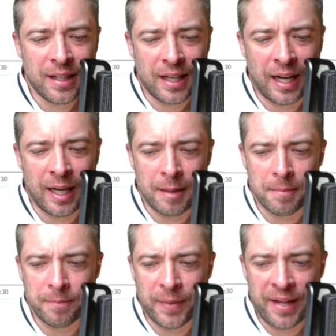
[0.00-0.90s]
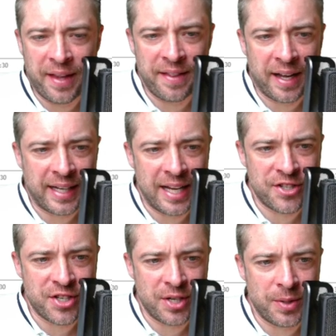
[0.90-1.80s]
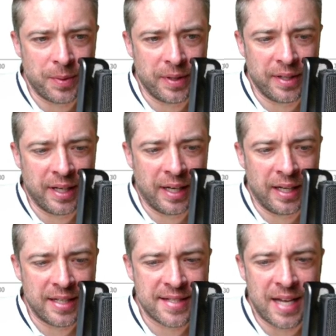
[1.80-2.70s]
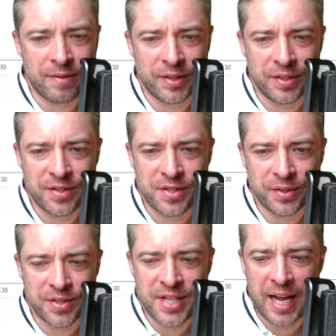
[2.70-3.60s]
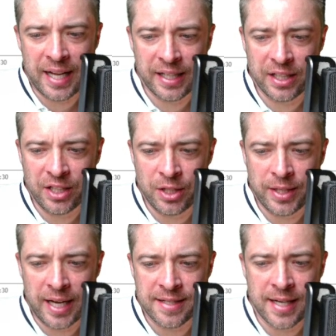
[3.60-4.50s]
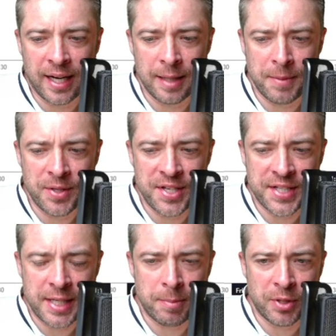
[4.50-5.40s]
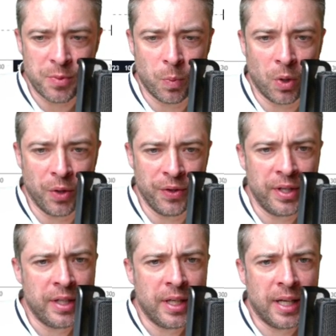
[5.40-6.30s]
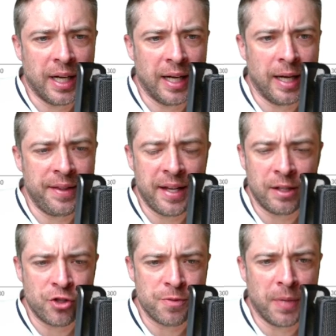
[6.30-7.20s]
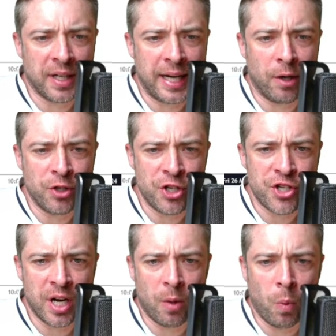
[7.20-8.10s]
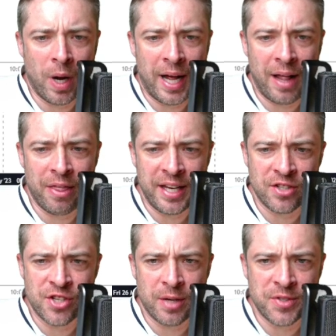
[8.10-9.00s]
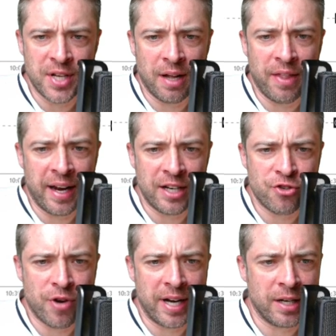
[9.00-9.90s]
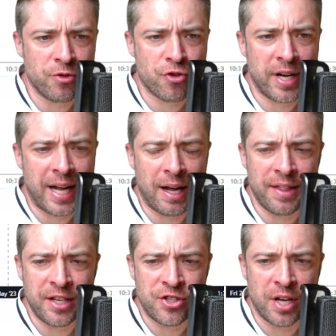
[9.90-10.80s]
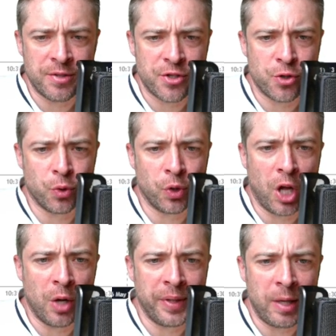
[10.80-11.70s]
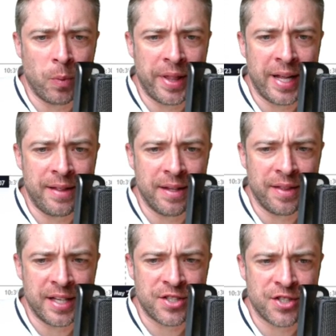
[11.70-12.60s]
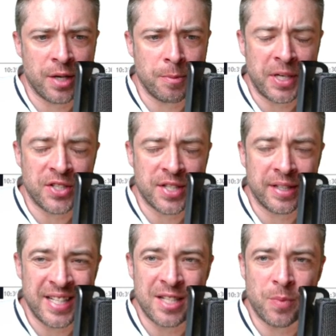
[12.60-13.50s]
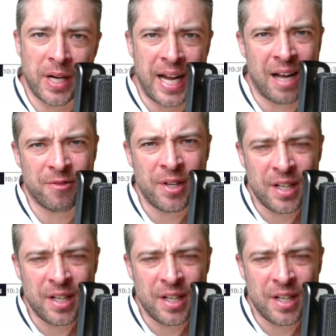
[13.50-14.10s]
And then that gets you 7 till 10 UK time, UTC +1, and that'll just mark out on your chart where these zones are that I trade. I don't trade out of these zones at all, only within this zone, because this is where you have